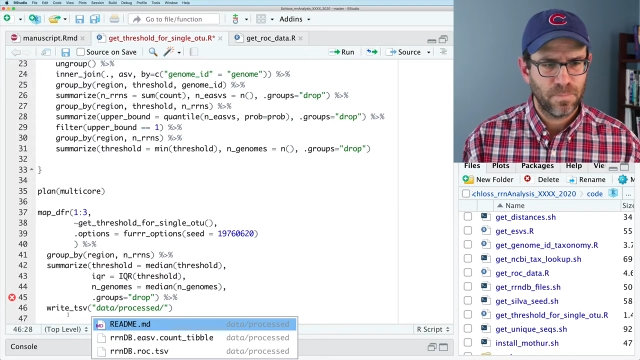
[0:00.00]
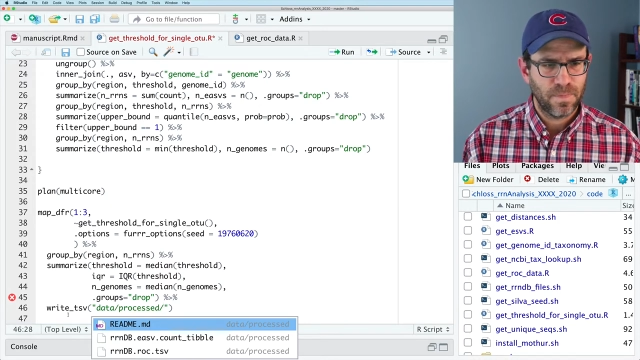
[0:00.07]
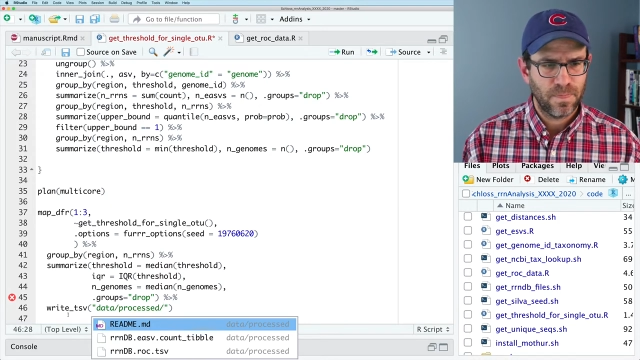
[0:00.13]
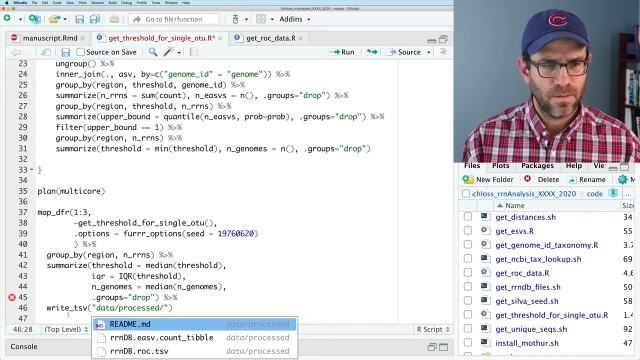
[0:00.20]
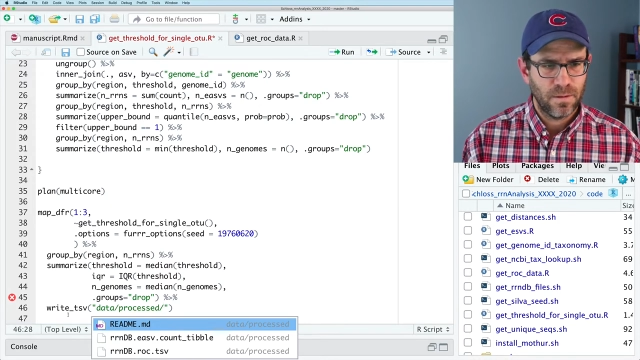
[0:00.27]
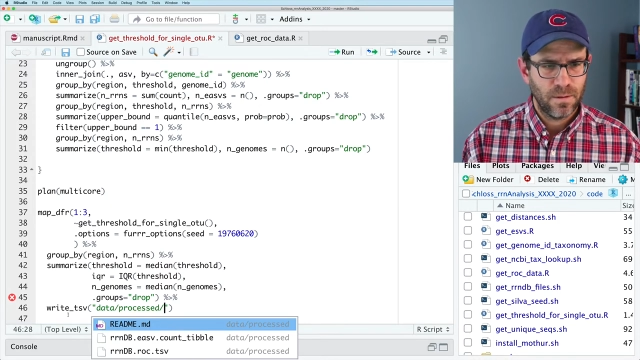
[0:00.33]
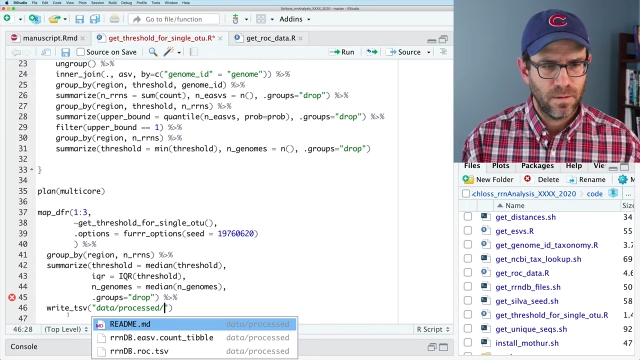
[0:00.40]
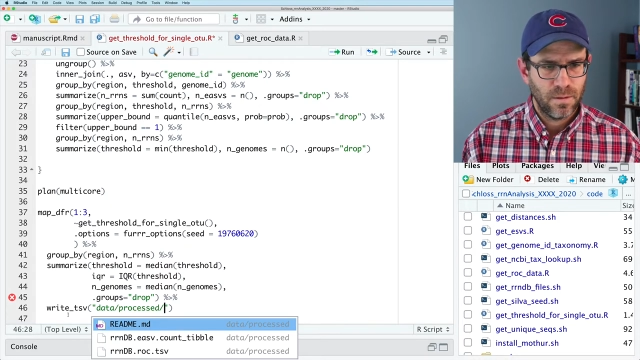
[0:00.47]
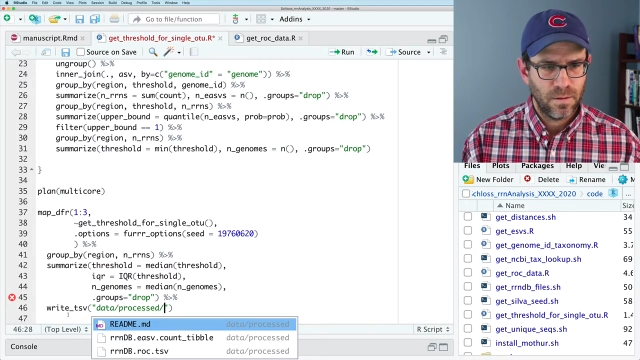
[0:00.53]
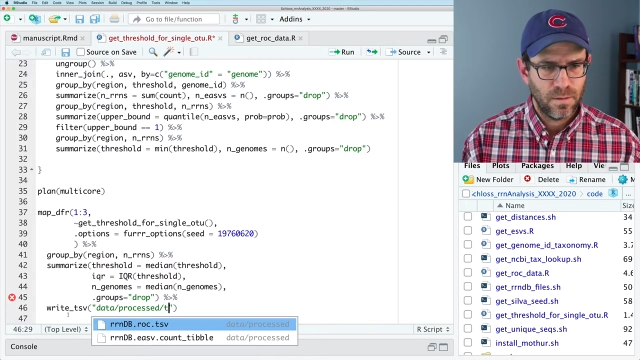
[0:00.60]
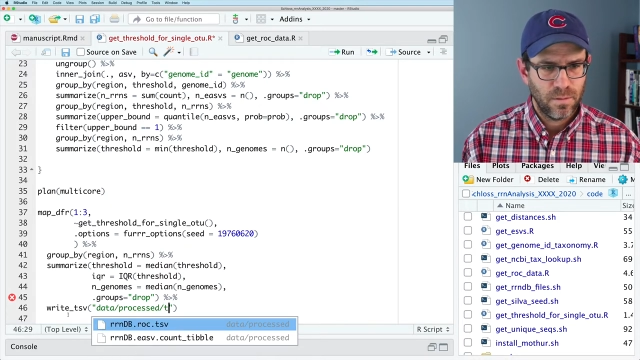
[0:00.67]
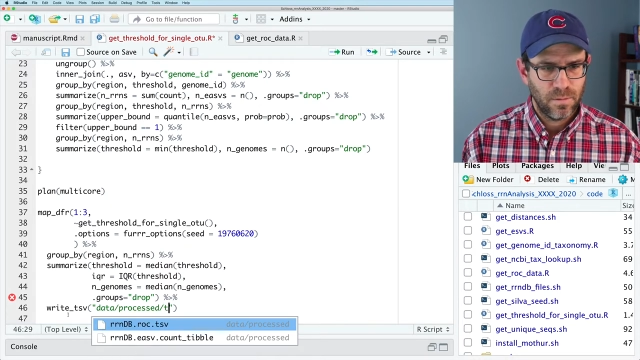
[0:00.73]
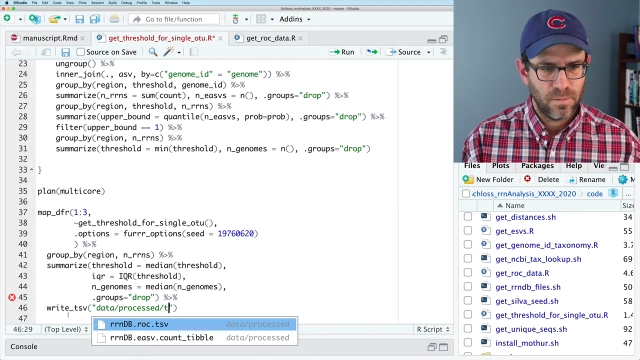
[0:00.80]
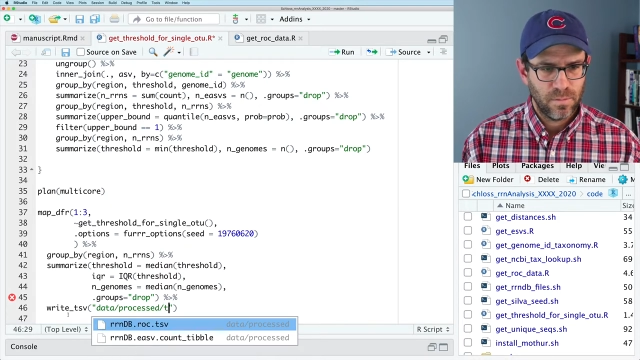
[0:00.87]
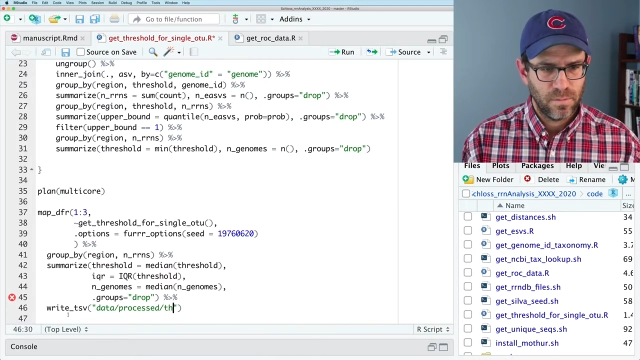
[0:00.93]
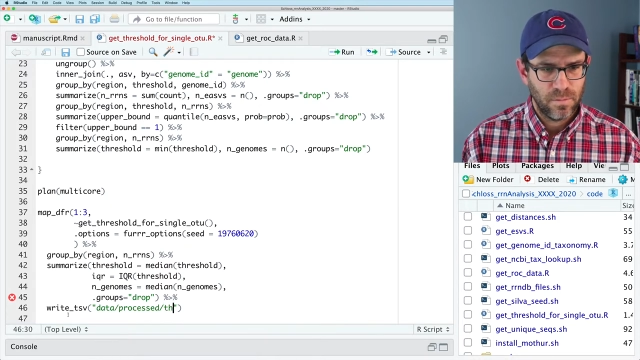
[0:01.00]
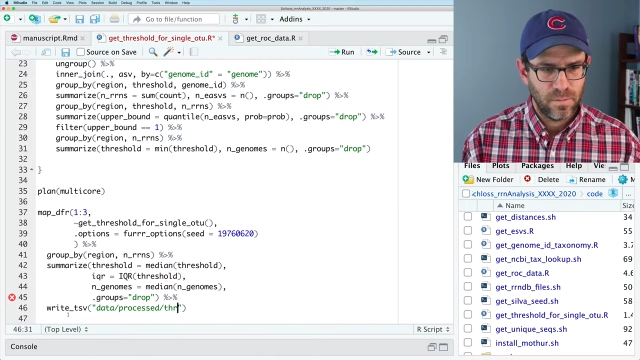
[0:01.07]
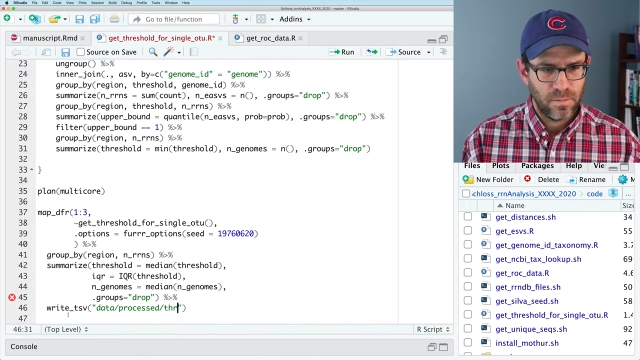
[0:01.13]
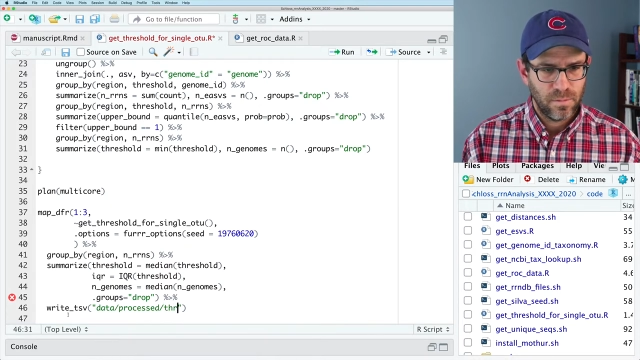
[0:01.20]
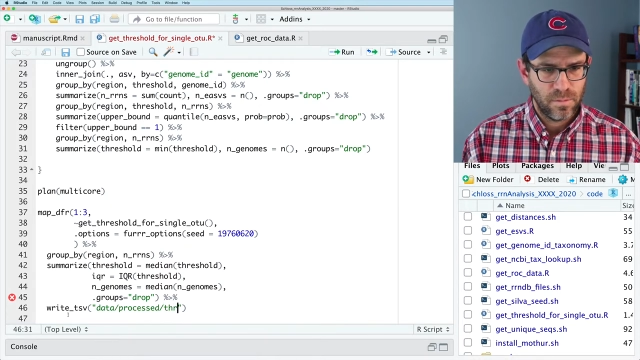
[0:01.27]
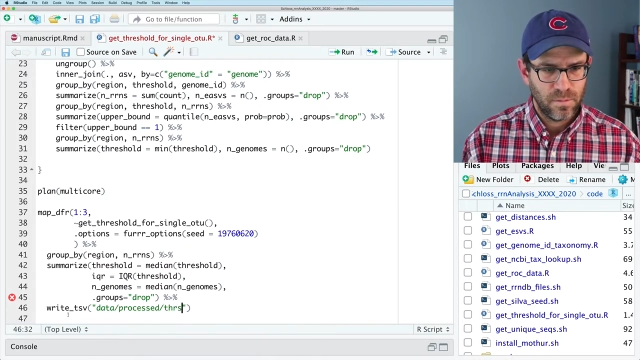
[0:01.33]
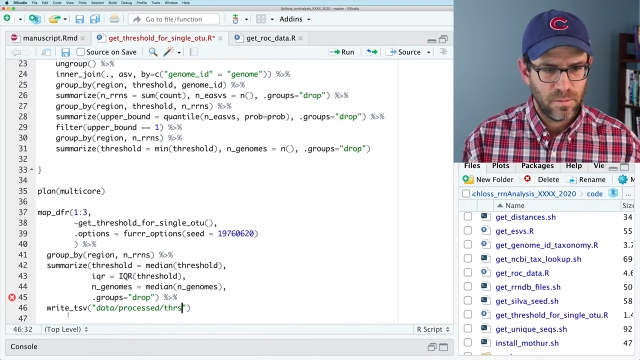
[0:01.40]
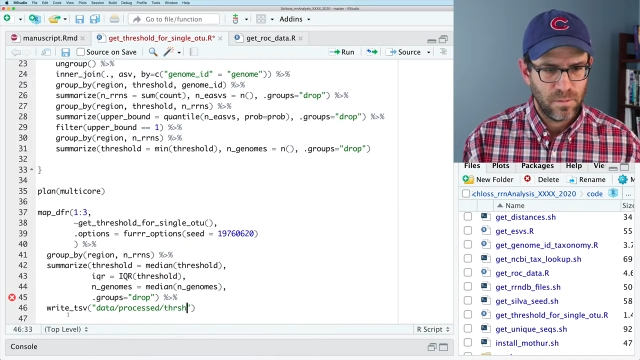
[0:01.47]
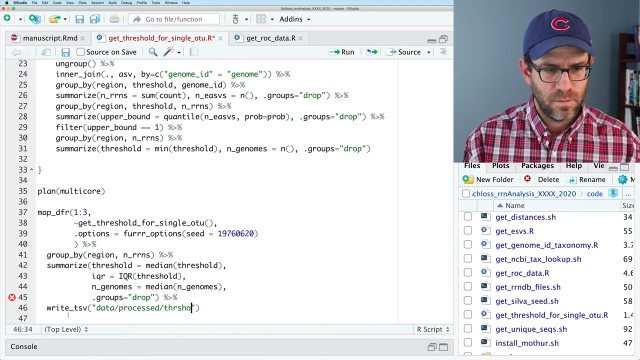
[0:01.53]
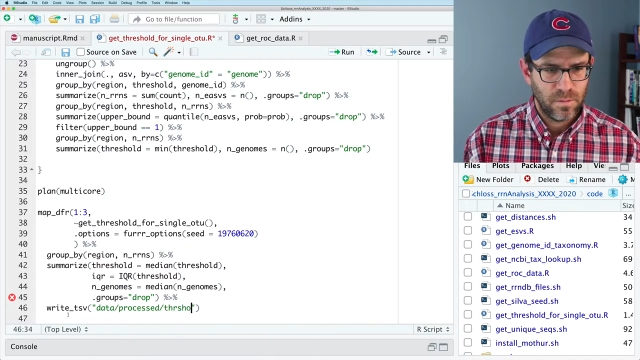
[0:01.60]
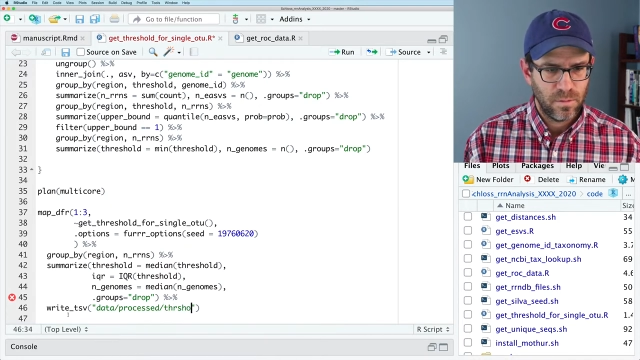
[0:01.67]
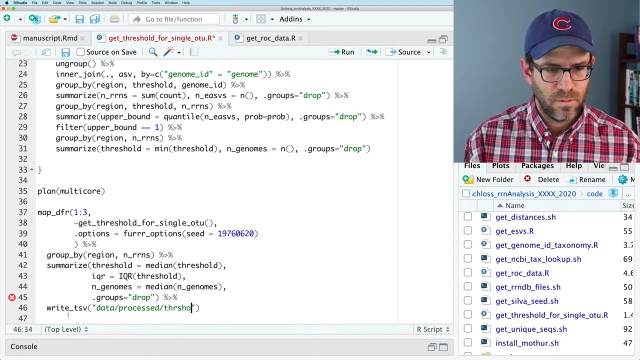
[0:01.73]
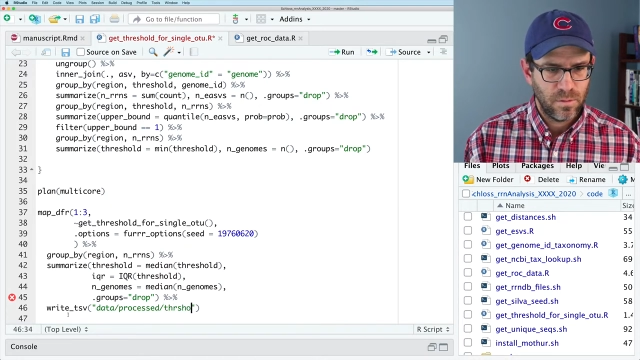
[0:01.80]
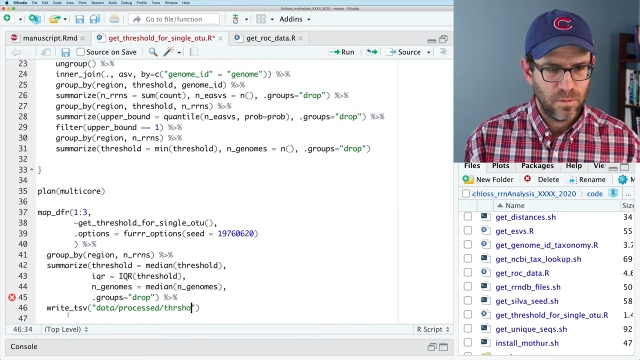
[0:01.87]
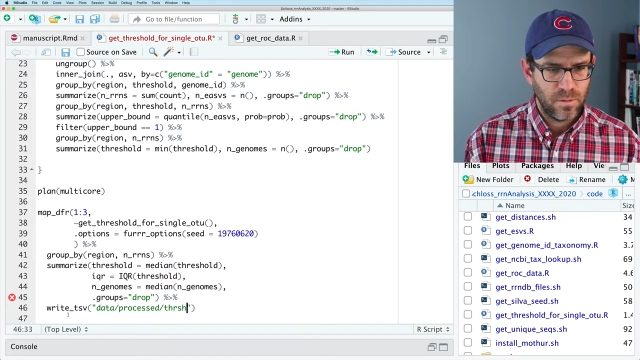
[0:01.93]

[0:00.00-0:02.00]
Nothing is said.